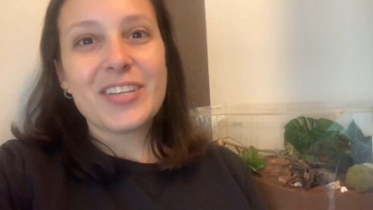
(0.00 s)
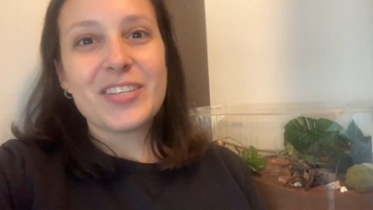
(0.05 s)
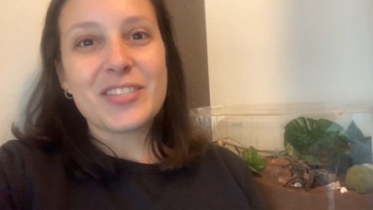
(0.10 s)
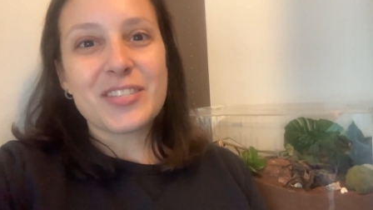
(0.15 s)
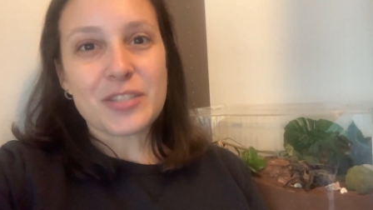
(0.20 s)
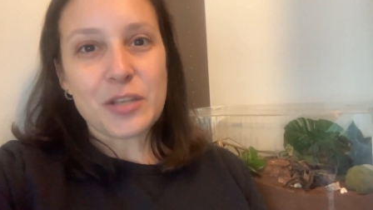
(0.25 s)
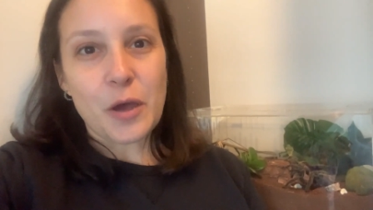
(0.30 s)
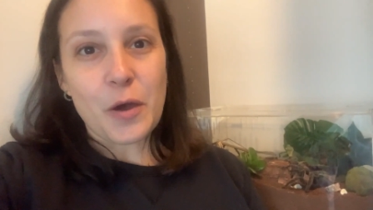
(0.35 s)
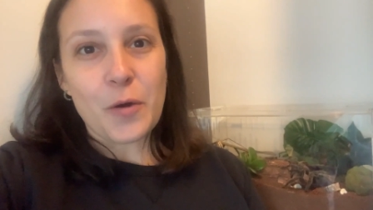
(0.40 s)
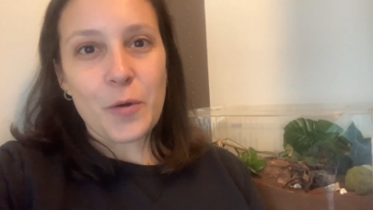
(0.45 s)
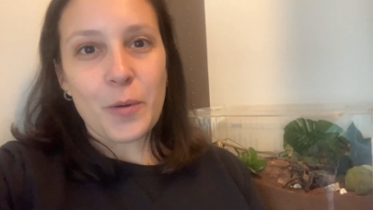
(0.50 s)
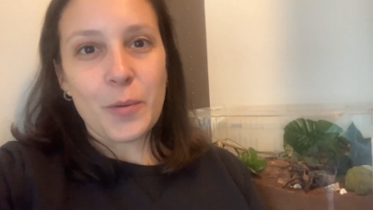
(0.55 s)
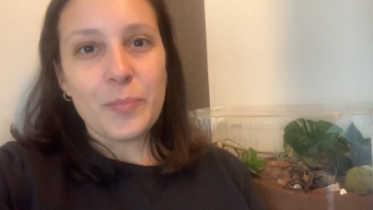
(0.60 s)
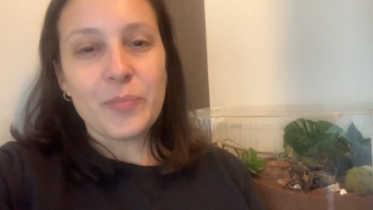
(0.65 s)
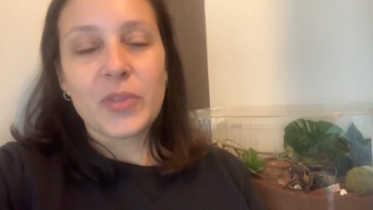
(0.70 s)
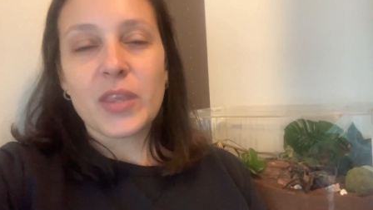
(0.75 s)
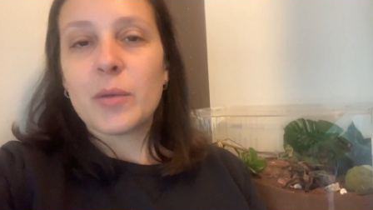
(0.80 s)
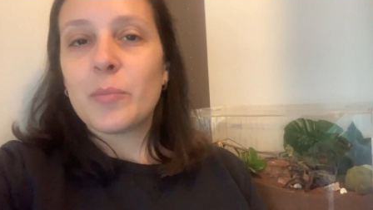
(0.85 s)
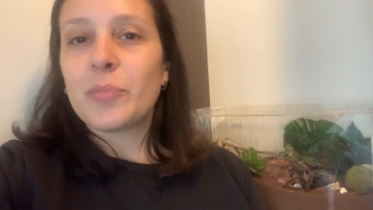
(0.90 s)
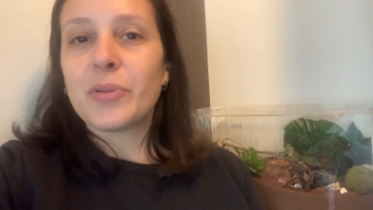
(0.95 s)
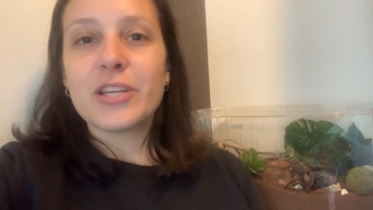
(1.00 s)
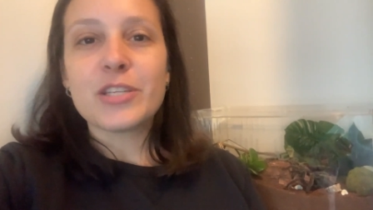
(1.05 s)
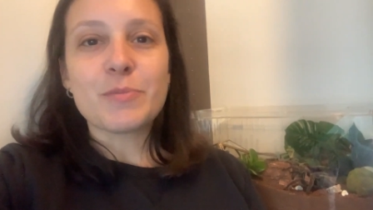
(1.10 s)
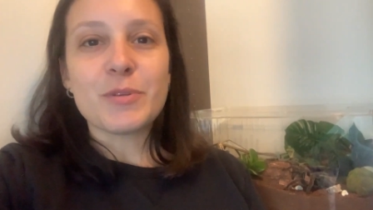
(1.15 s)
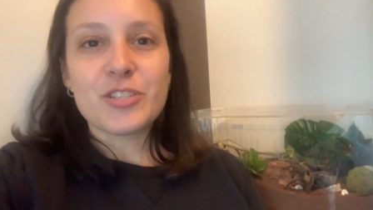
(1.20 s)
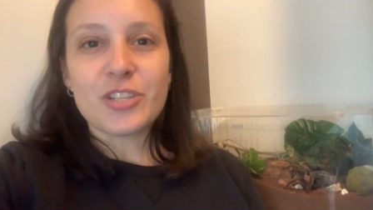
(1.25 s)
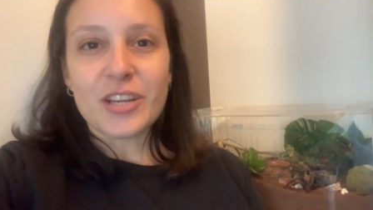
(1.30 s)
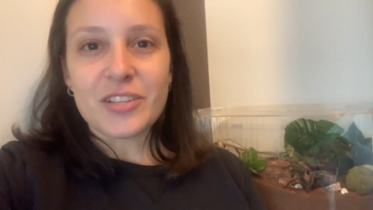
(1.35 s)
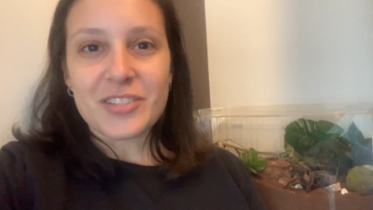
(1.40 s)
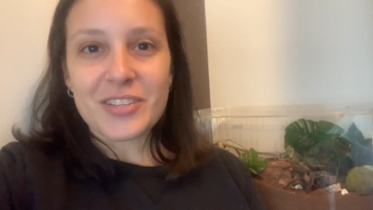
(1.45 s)
So please
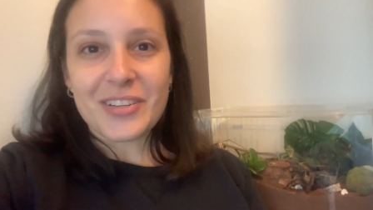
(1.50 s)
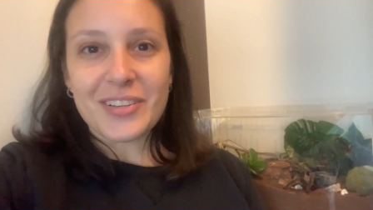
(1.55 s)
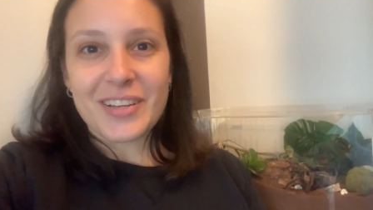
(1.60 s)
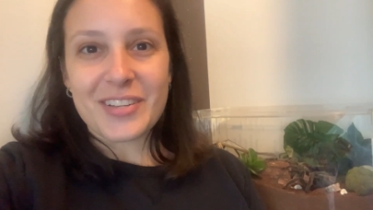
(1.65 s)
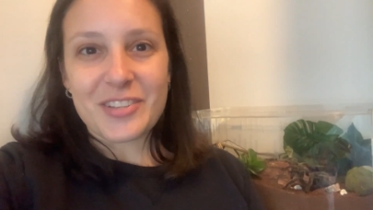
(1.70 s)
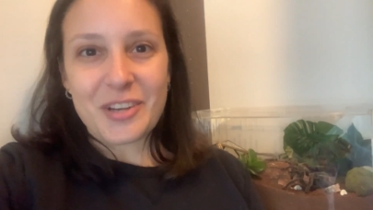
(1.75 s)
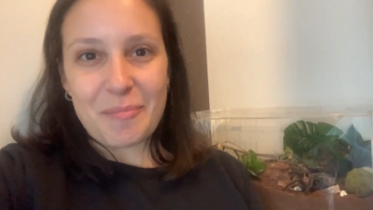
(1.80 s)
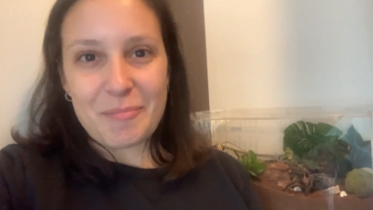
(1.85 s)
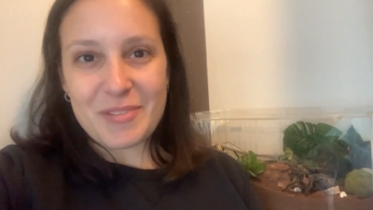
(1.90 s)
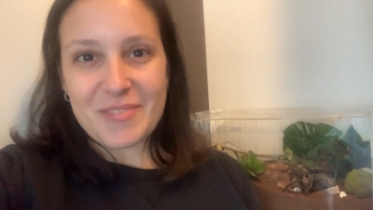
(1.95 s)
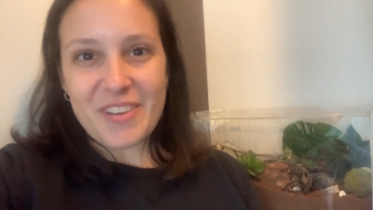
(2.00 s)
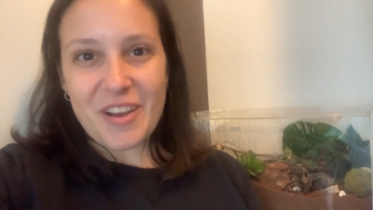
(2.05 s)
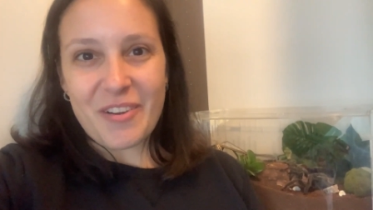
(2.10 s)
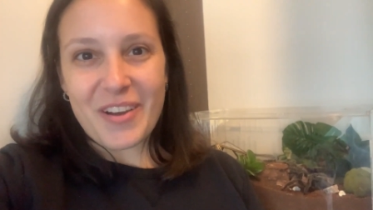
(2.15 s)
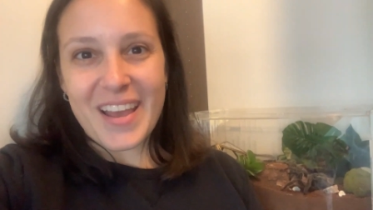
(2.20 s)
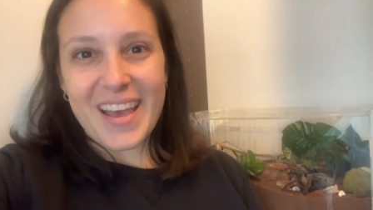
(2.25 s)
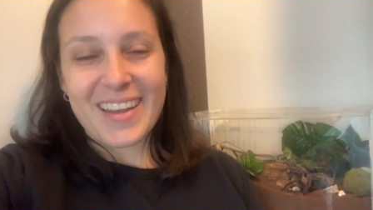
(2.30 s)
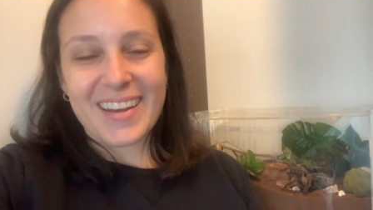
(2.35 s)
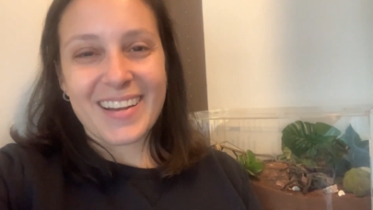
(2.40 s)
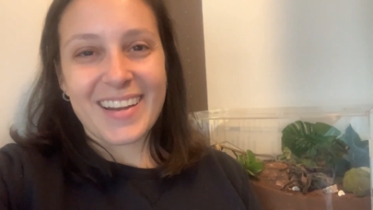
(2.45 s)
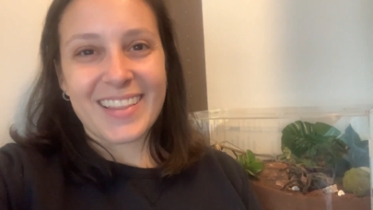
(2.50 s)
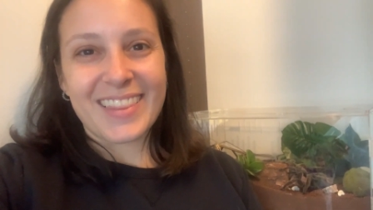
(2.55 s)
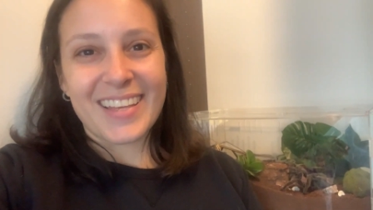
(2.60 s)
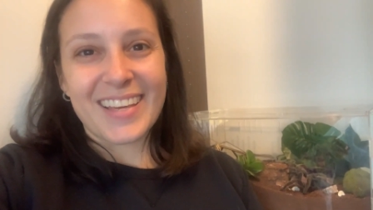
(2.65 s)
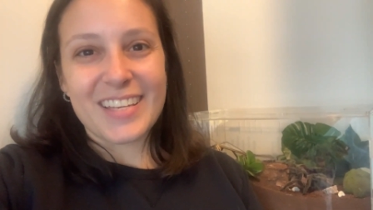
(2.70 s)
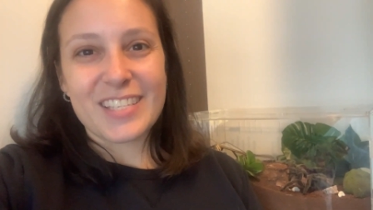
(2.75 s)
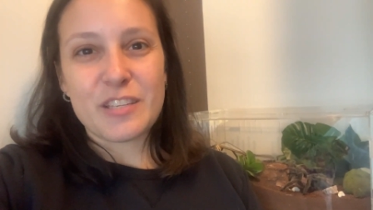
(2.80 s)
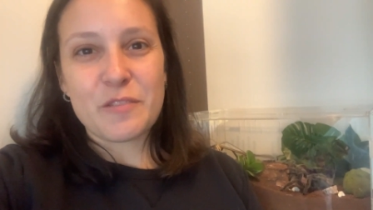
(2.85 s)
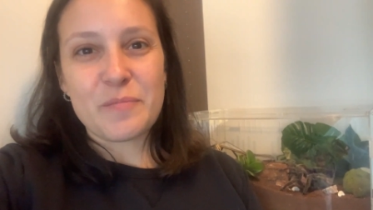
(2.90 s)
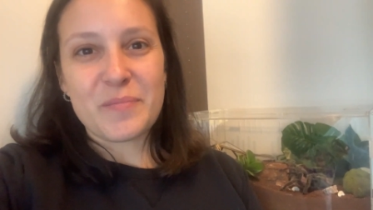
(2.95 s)
be gentle in terms of how I edited
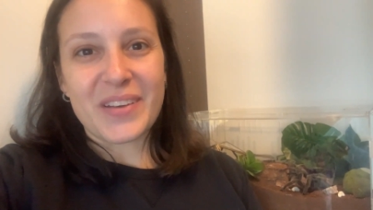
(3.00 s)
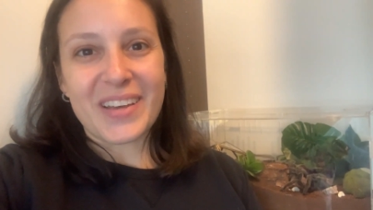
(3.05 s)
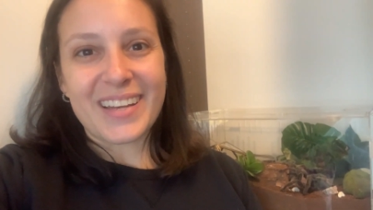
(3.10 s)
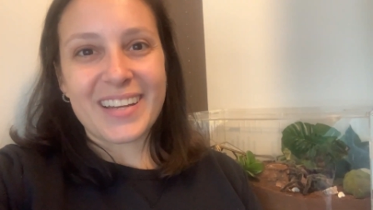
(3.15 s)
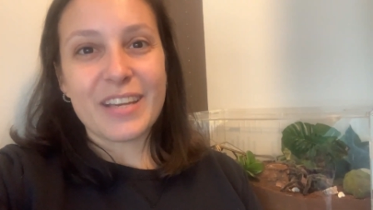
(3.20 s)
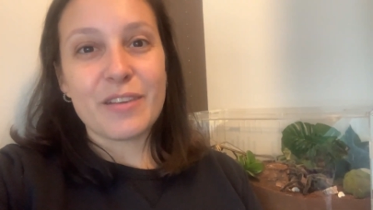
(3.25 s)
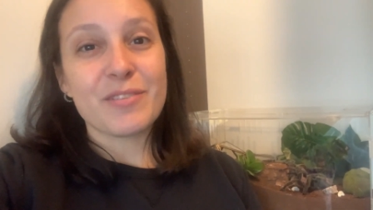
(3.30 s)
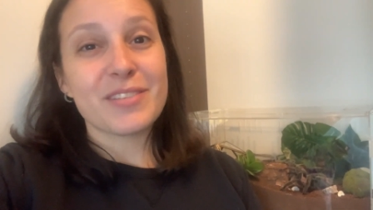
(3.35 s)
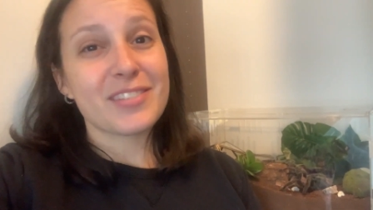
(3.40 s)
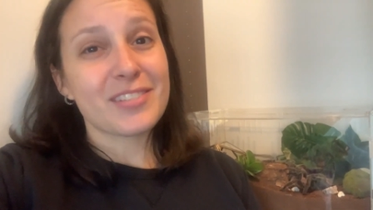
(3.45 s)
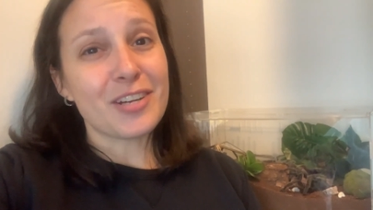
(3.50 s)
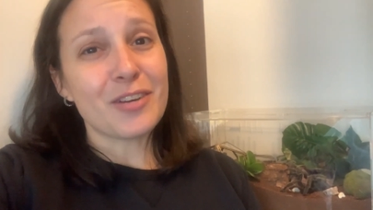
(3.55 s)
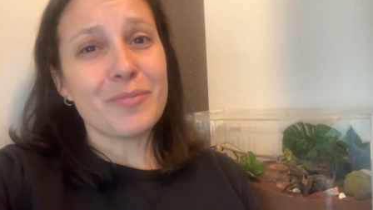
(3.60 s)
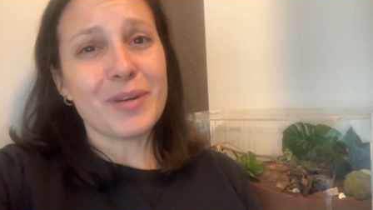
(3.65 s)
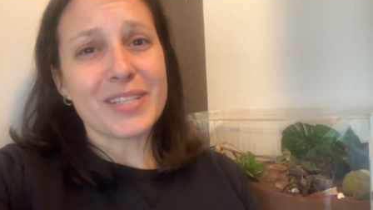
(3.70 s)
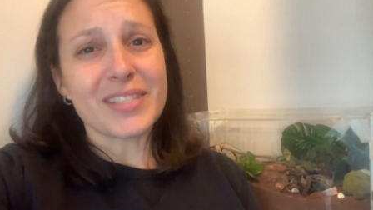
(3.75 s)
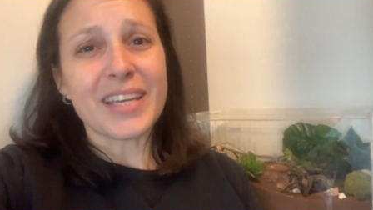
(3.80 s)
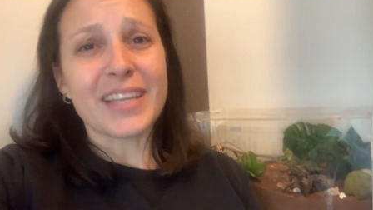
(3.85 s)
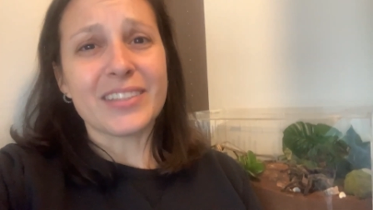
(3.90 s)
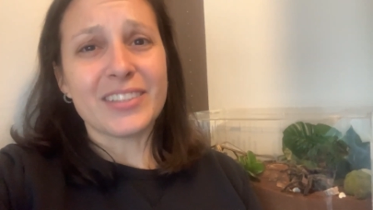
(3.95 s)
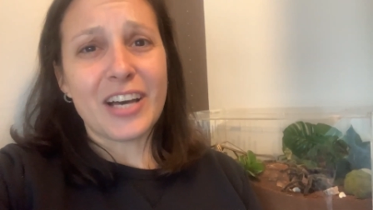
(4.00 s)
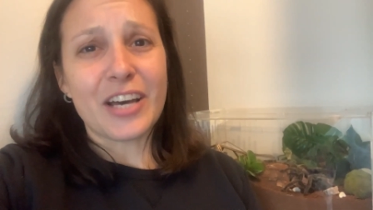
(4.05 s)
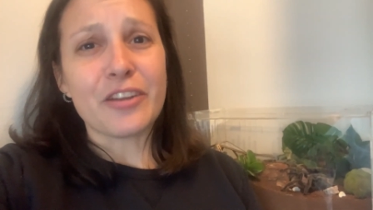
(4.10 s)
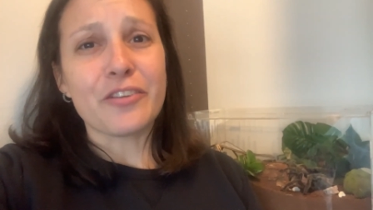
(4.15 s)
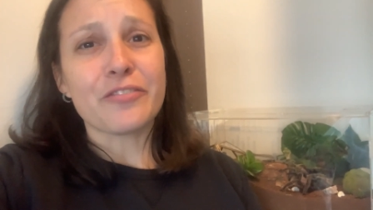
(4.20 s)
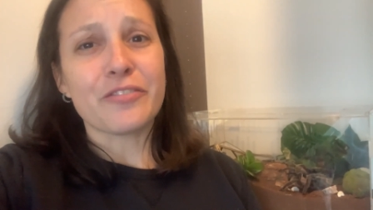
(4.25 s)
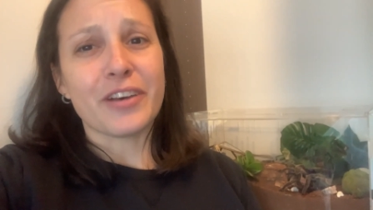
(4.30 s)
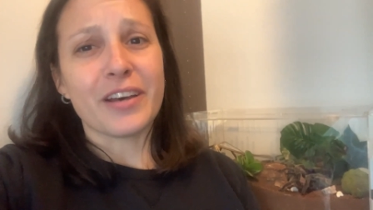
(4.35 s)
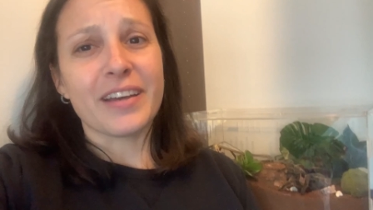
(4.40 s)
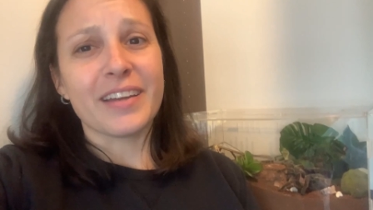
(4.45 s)
this, but it still was a lot
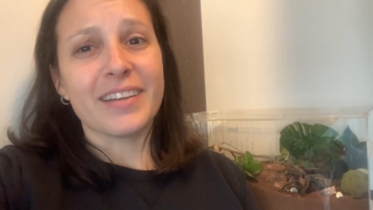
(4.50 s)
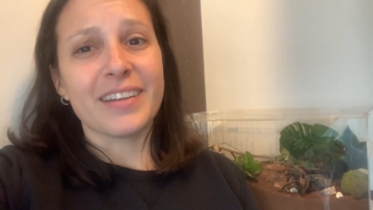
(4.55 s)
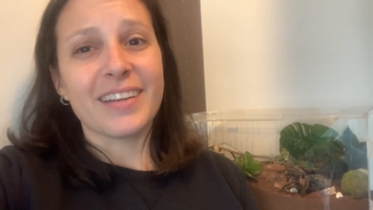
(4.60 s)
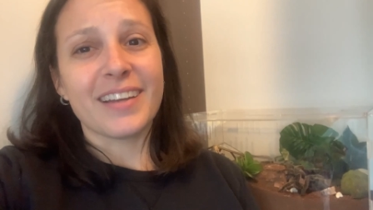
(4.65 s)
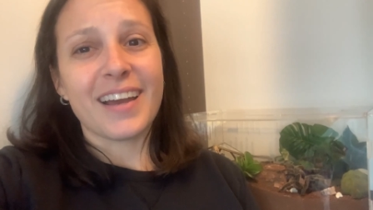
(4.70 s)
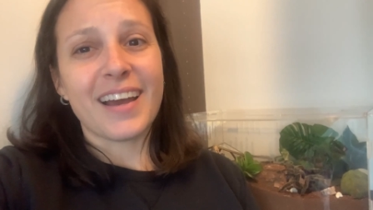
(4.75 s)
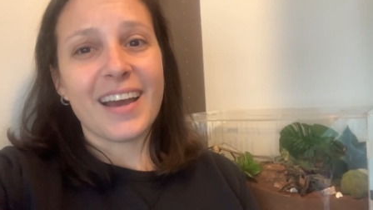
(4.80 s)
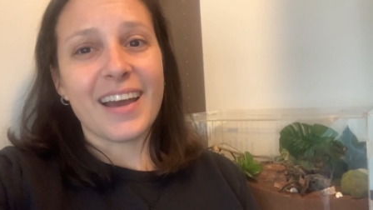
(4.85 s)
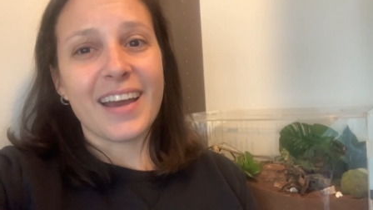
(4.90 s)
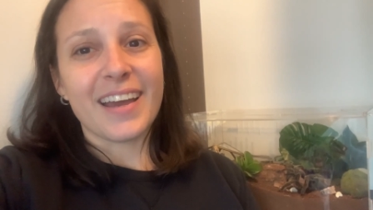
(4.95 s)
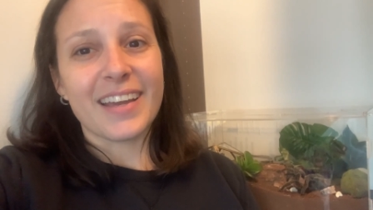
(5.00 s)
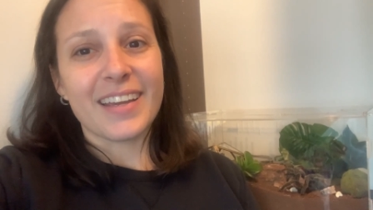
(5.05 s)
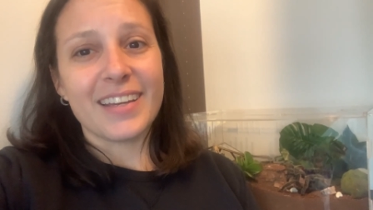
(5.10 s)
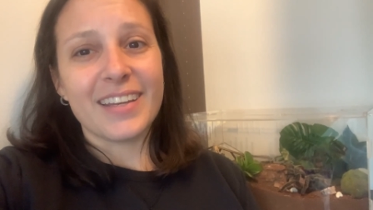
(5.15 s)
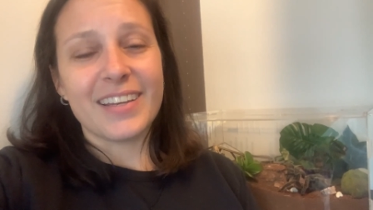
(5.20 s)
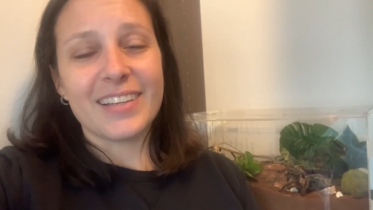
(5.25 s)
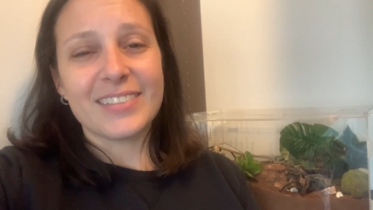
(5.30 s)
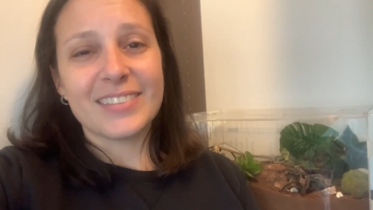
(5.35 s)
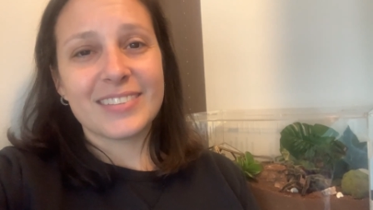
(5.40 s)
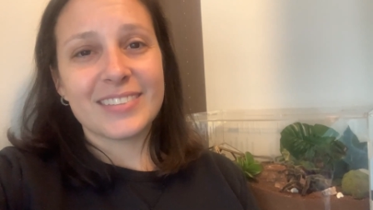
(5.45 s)
of fun. I